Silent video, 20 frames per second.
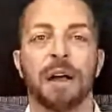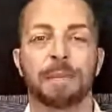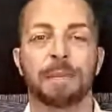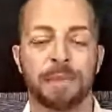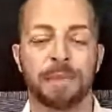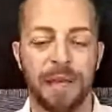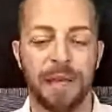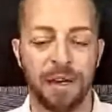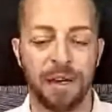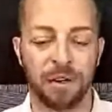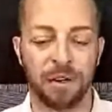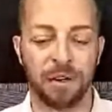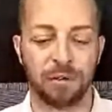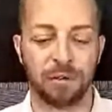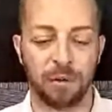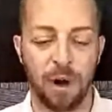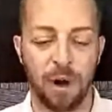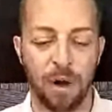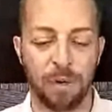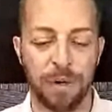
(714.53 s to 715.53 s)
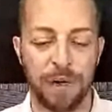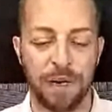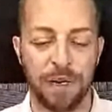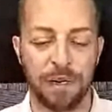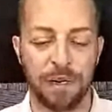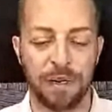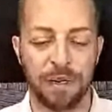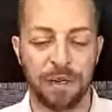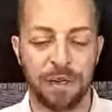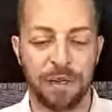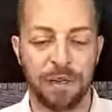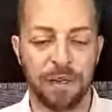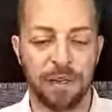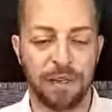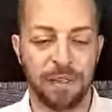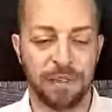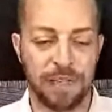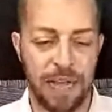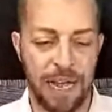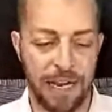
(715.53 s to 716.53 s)
amid growing
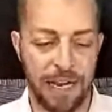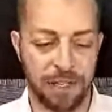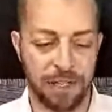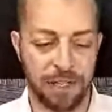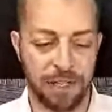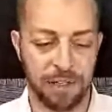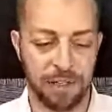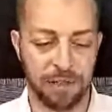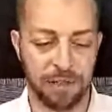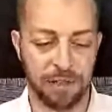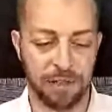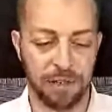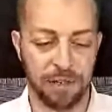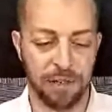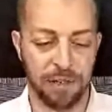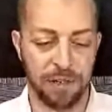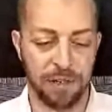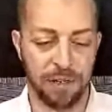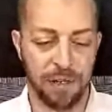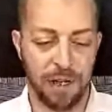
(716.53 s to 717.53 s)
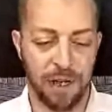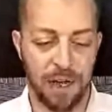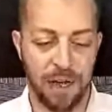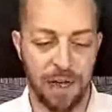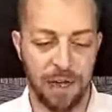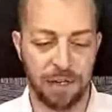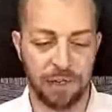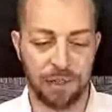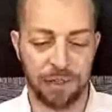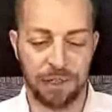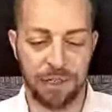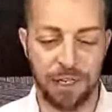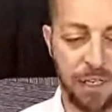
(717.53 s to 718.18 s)
tensions. Uh,